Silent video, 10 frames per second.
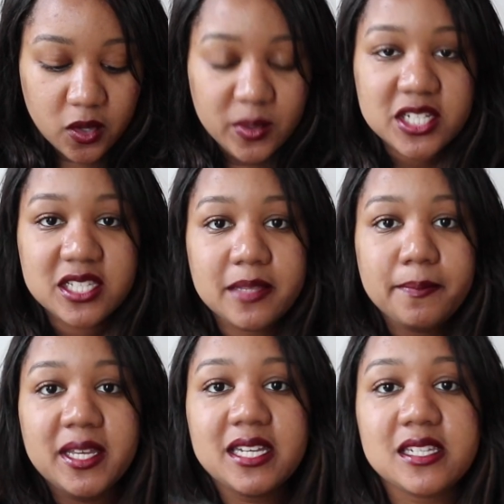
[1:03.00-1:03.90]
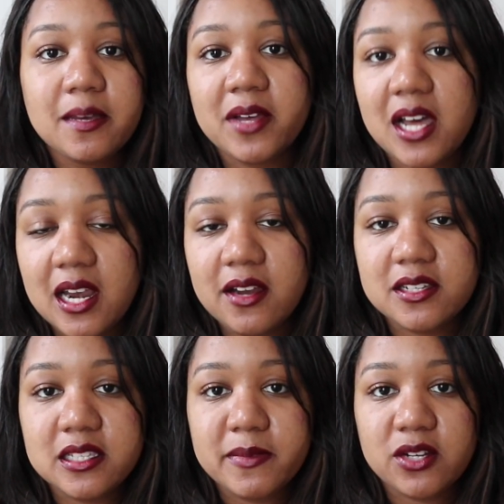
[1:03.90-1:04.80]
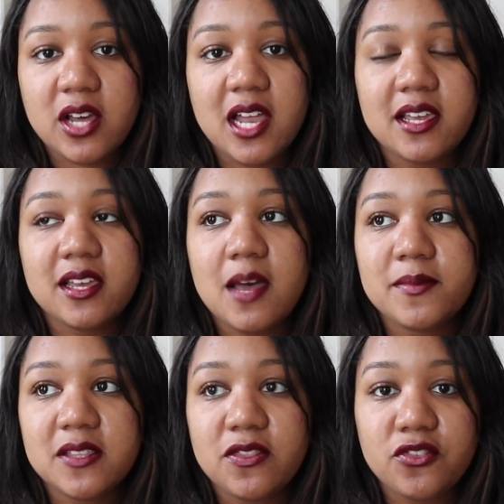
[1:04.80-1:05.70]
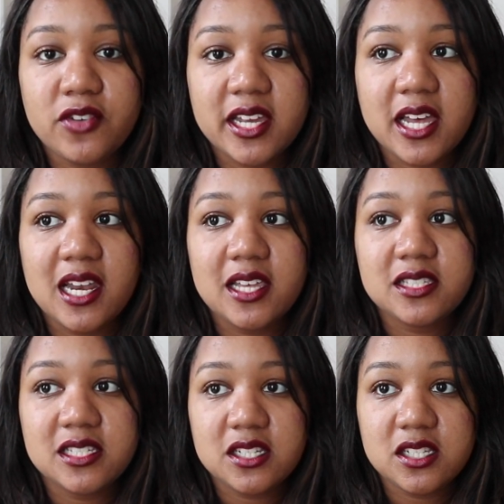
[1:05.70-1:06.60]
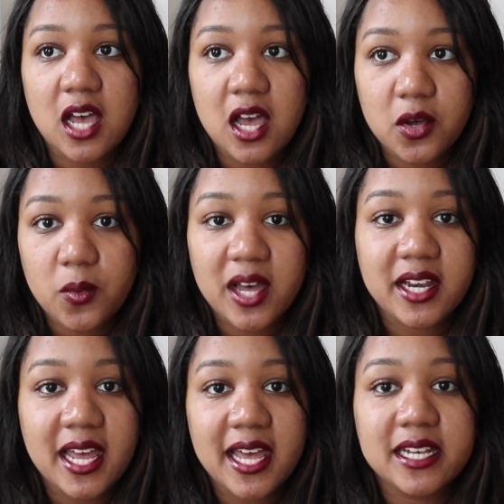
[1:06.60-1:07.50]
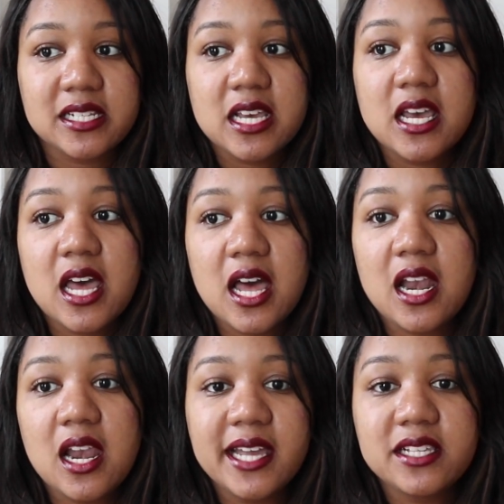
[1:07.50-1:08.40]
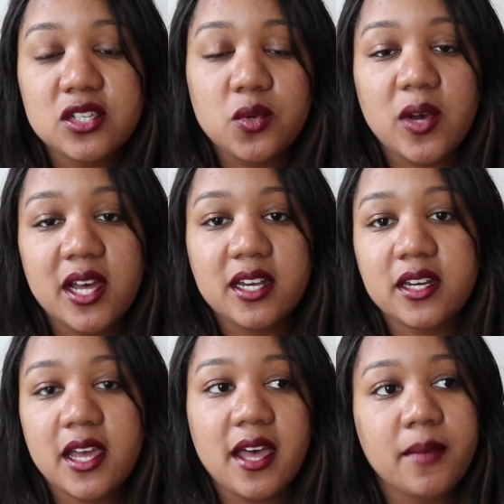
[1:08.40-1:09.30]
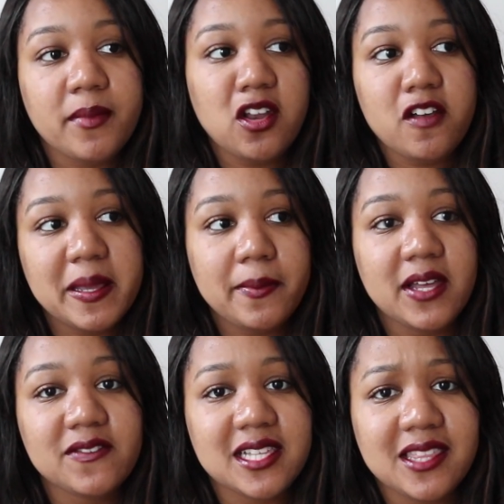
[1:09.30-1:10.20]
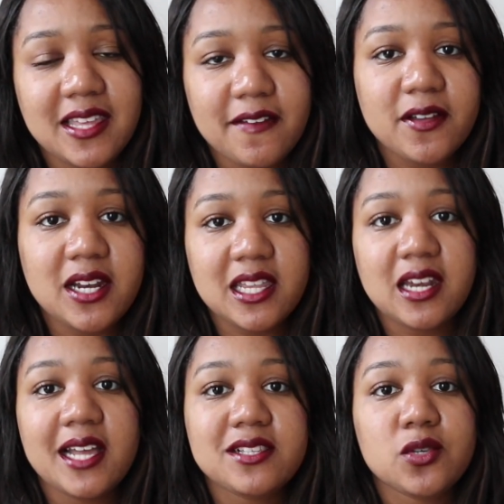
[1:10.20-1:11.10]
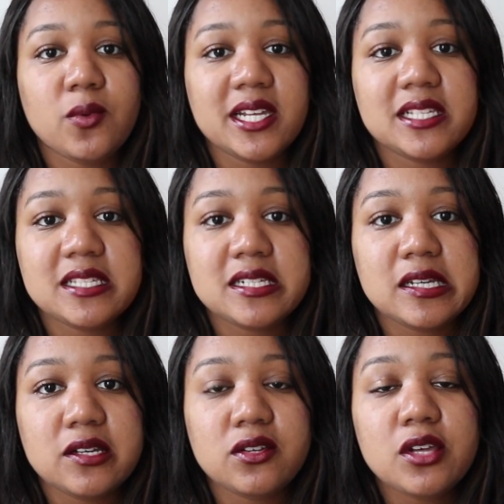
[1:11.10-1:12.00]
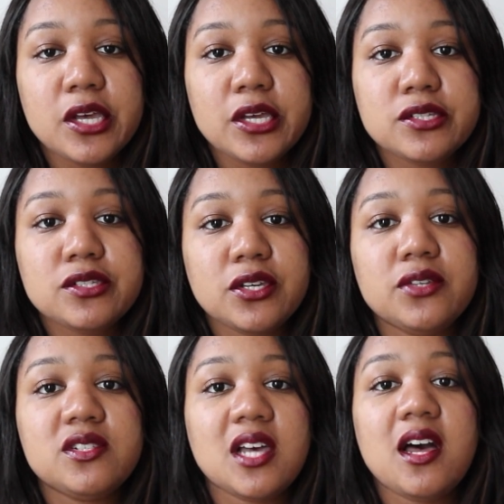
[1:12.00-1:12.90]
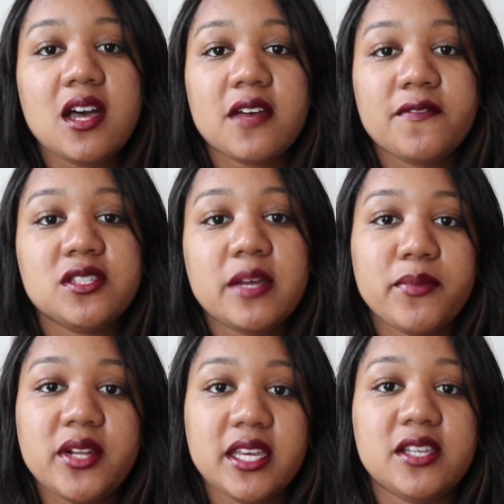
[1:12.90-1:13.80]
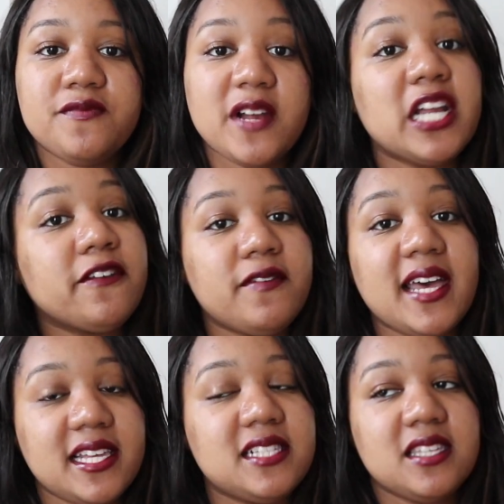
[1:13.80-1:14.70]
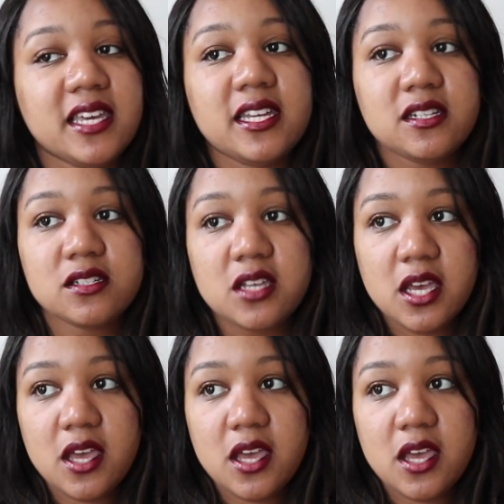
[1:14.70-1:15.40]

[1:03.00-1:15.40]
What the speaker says: which is the medium colour. It's the middle colour. It comes in 3 colours. There's a darker one and a lighter one. A lot of people have said that they feel like the lighter one is still too dark for somebody who's very fair skinned,